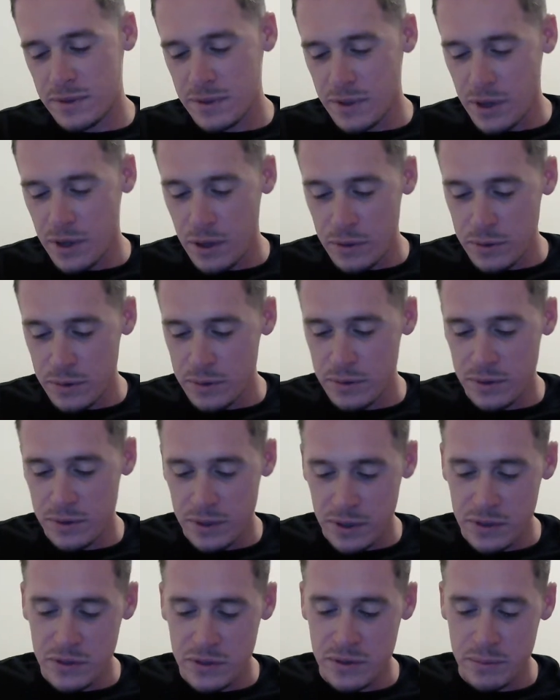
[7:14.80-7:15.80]
colored,
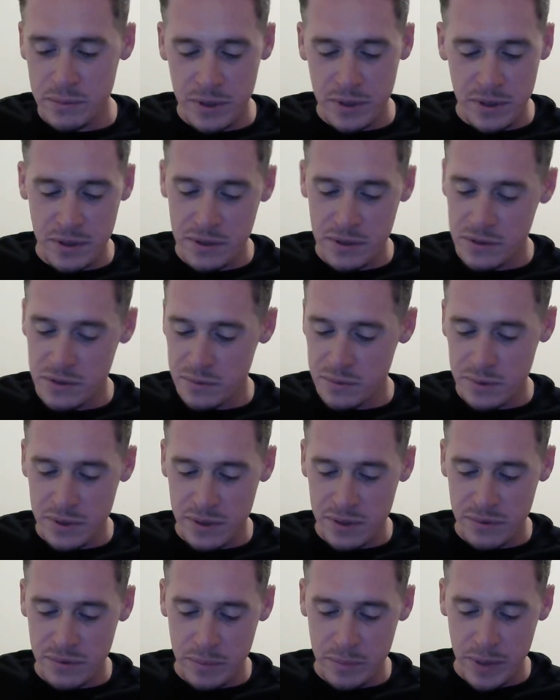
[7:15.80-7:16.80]
customized,
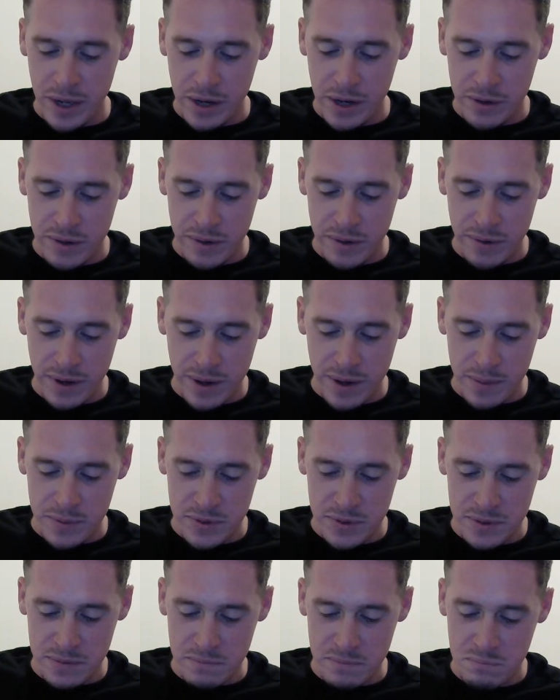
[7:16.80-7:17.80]
whatever battery
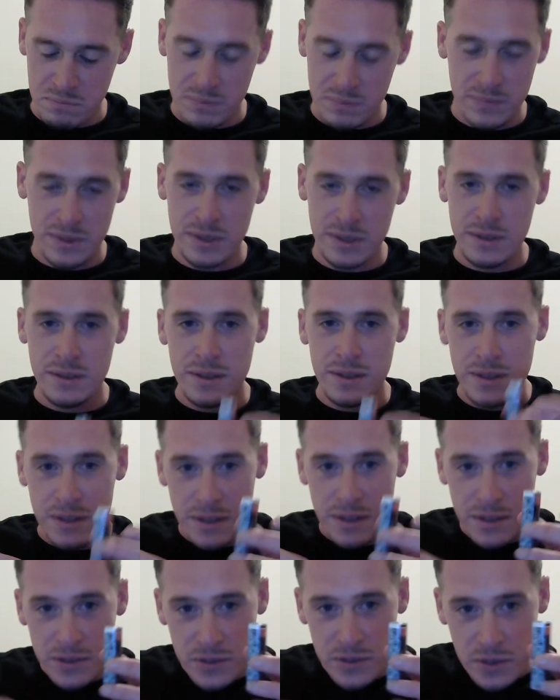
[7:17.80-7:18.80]
wraps in.
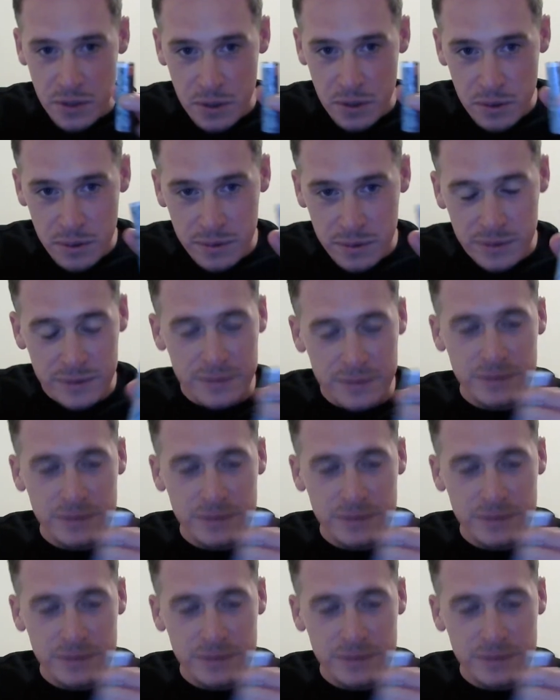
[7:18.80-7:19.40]
So